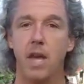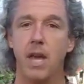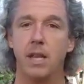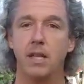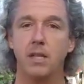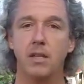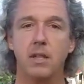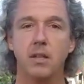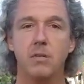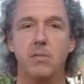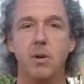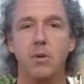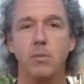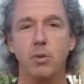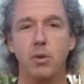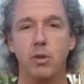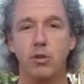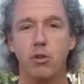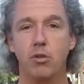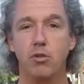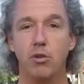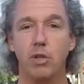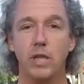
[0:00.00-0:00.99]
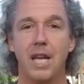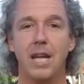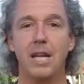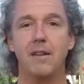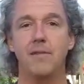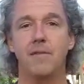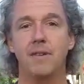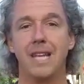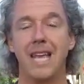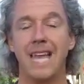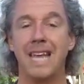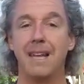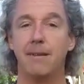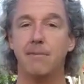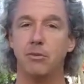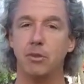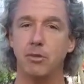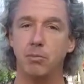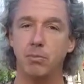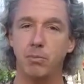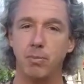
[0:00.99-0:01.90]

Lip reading: and come up with creative games.